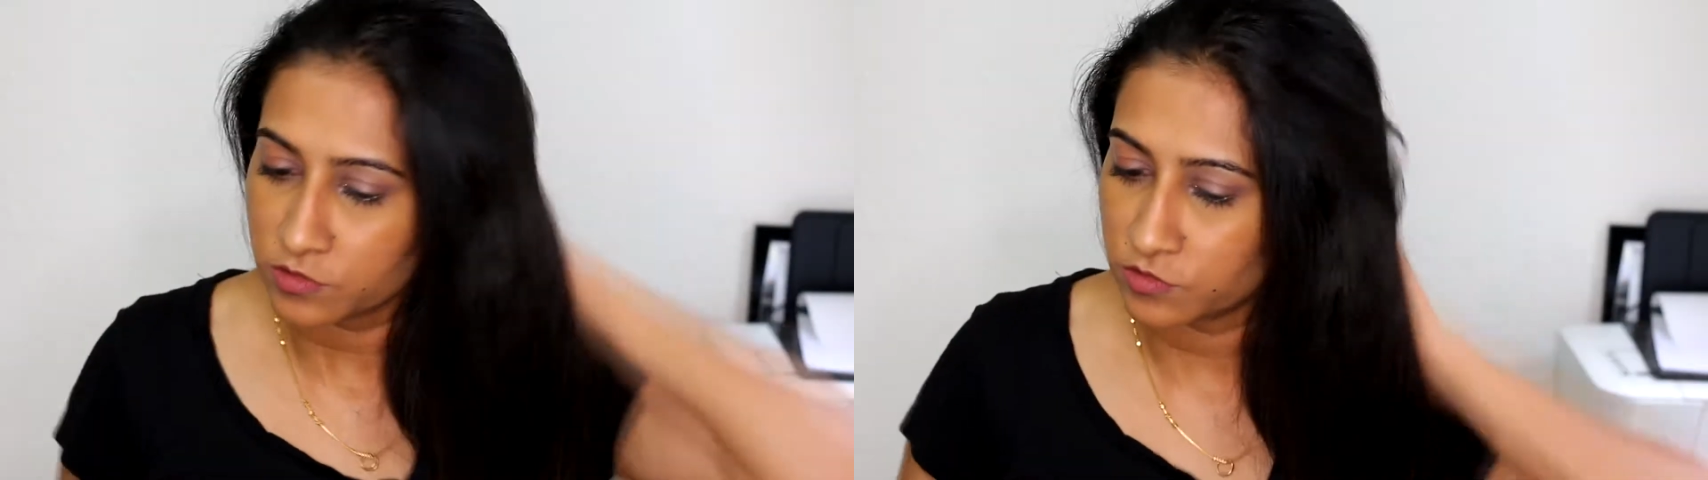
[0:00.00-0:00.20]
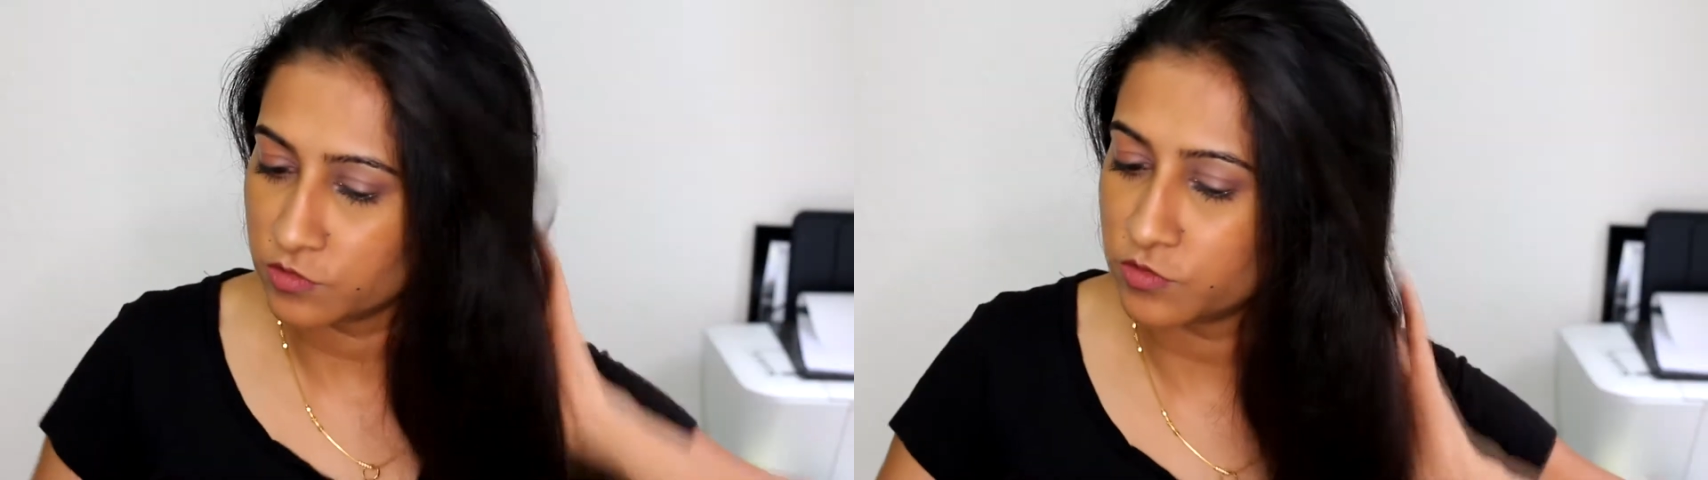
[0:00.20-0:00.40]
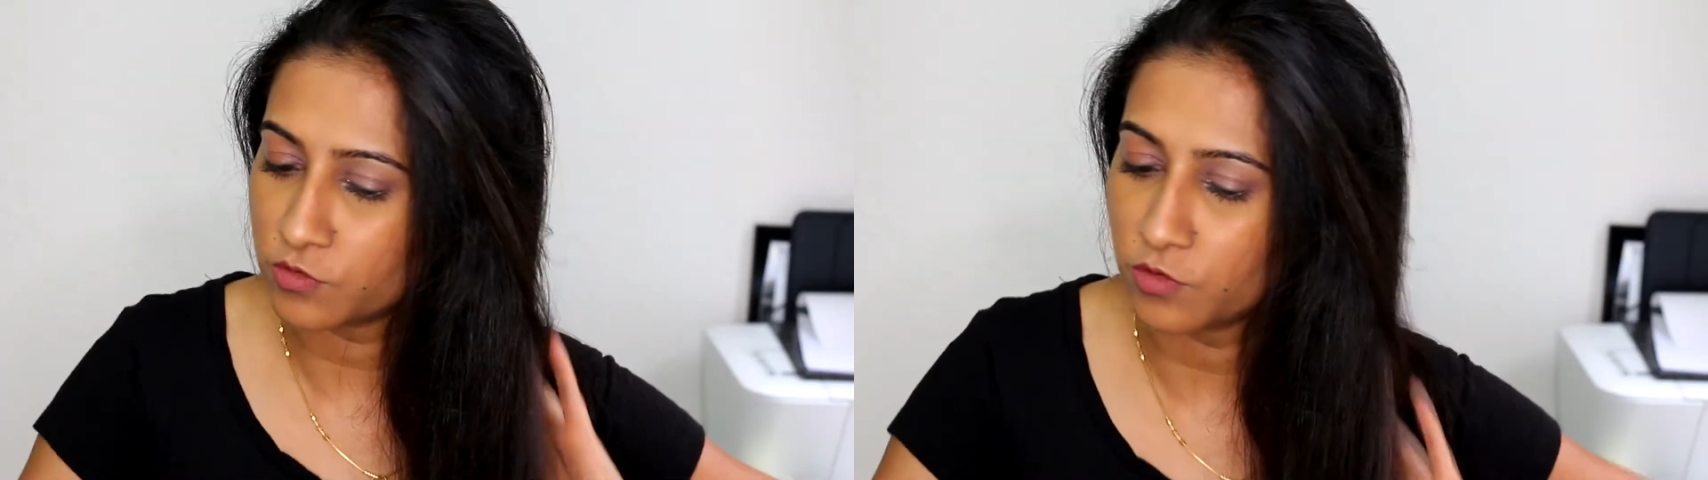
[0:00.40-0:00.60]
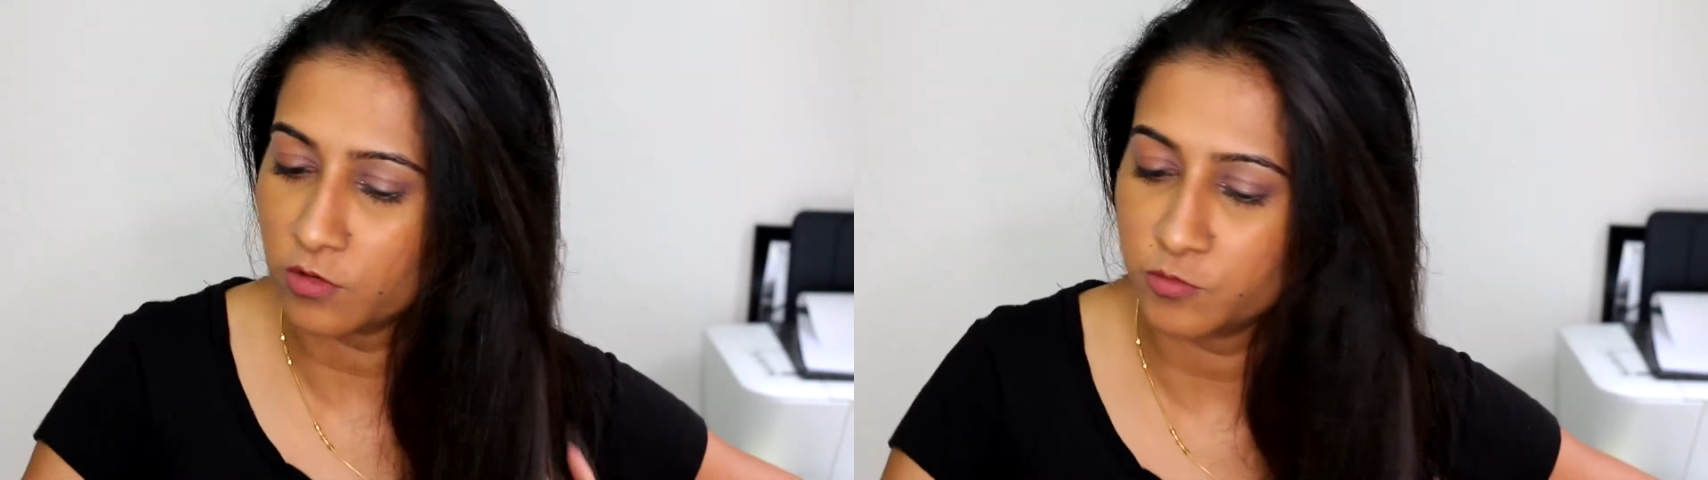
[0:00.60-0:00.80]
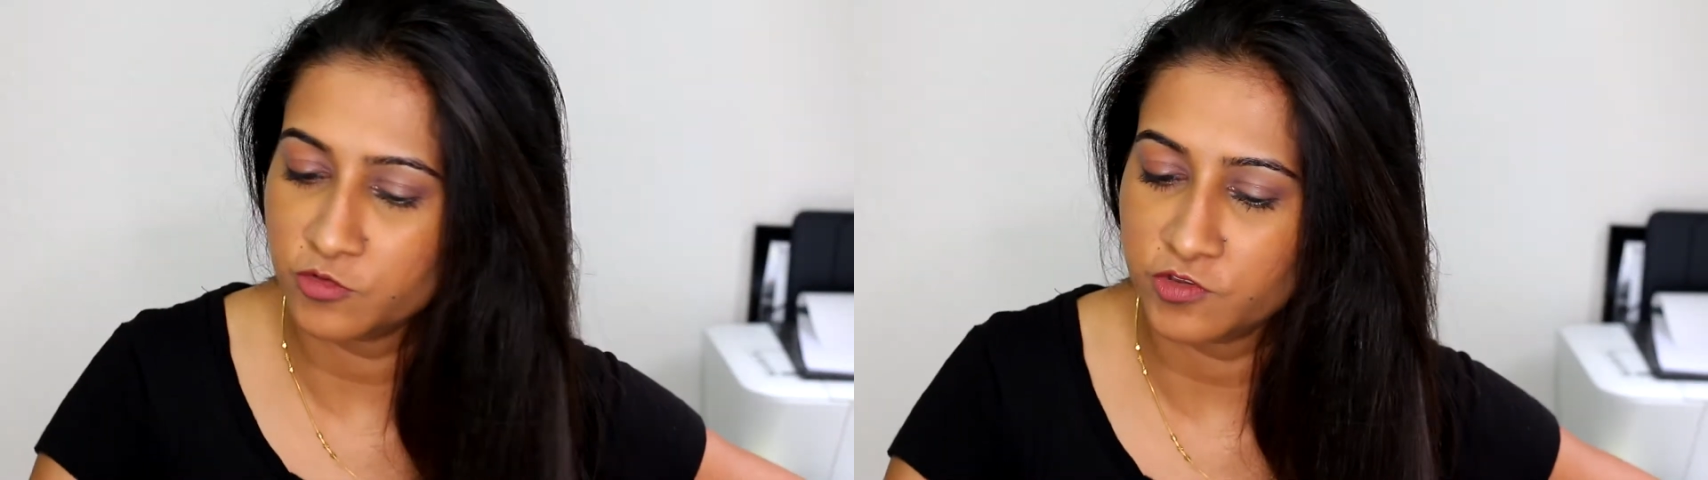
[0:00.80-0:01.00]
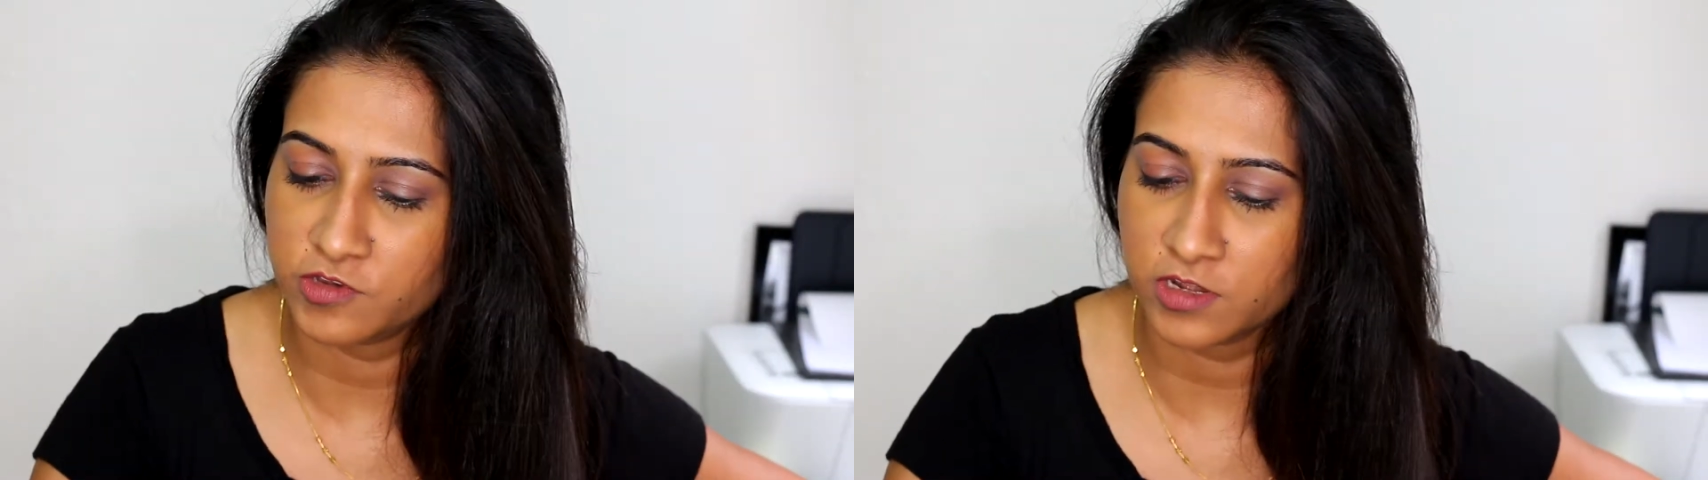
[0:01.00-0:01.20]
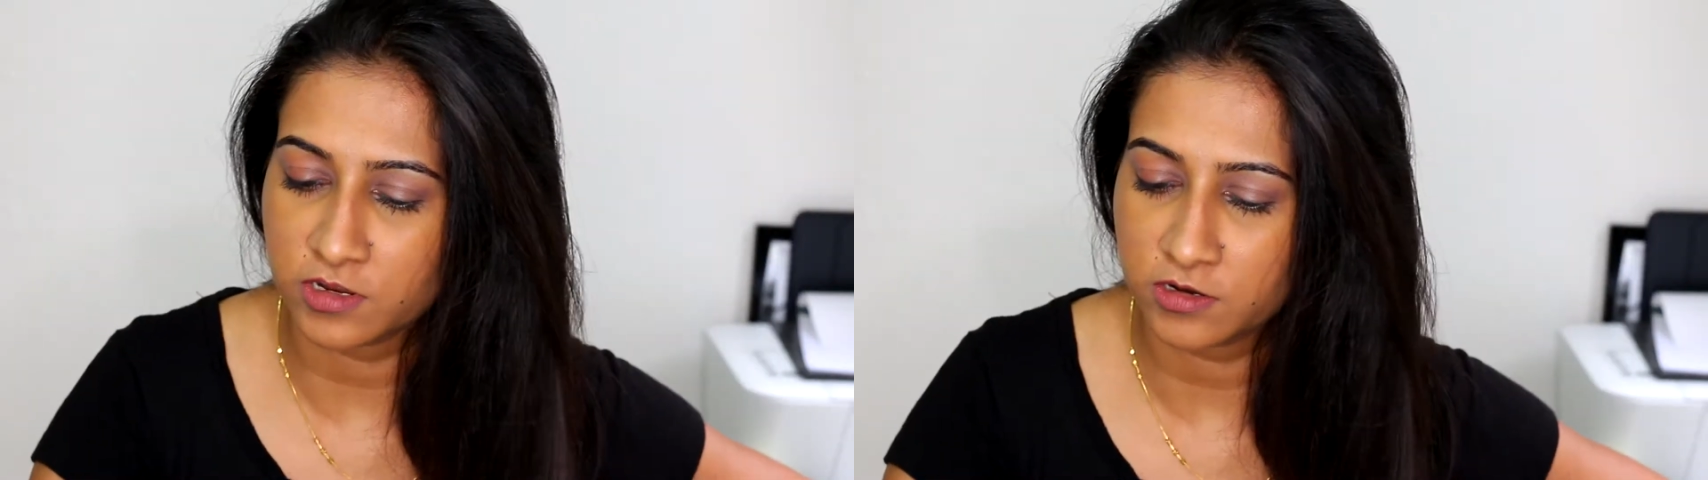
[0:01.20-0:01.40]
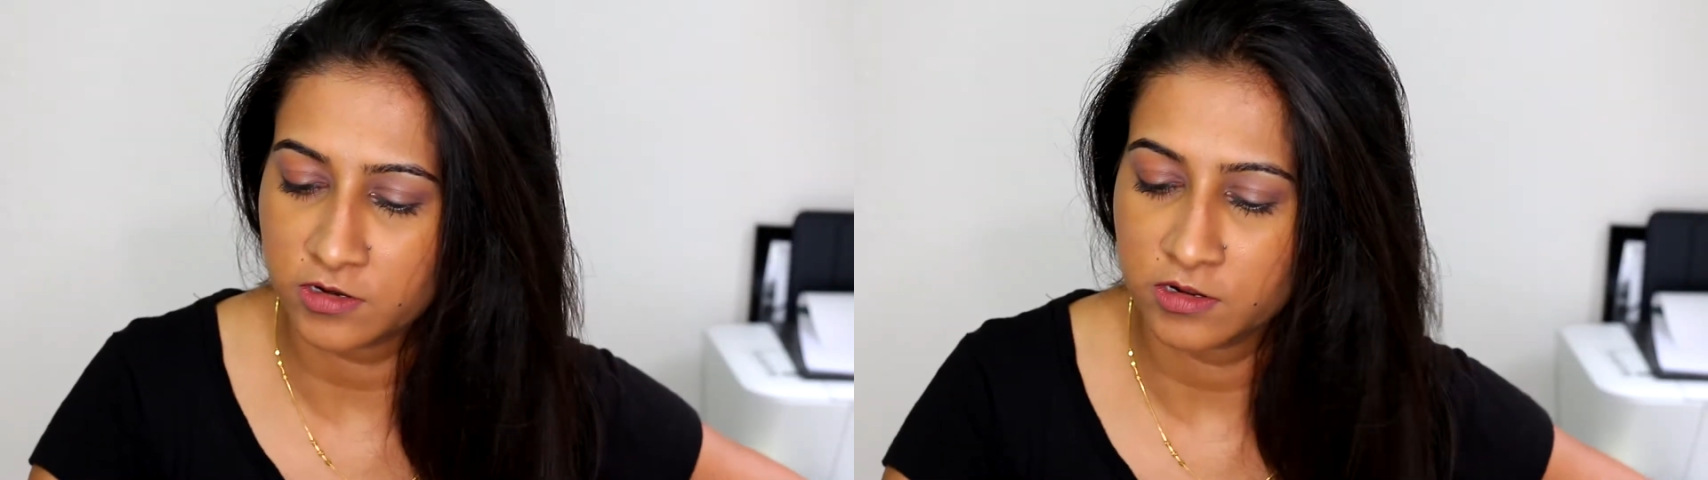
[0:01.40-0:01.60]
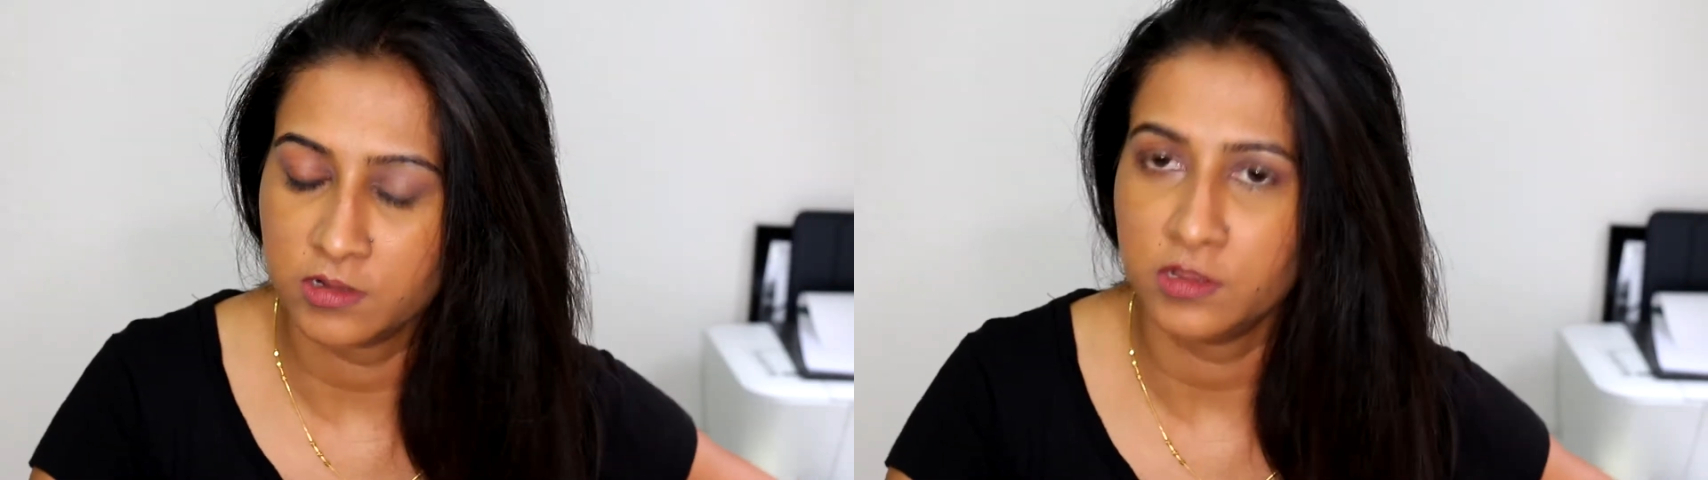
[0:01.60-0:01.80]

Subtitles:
So almost done.